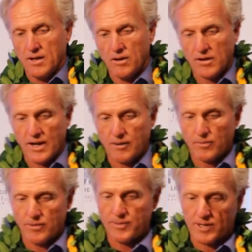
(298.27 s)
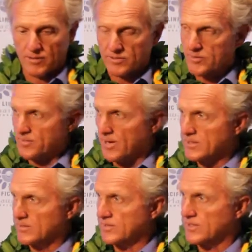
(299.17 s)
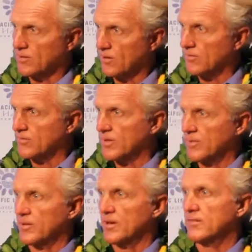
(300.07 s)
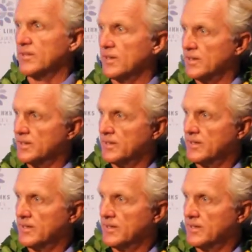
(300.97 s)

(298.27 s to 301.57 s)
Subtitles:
Look, I wouldn't be at all surprised if you see all of them coming over here,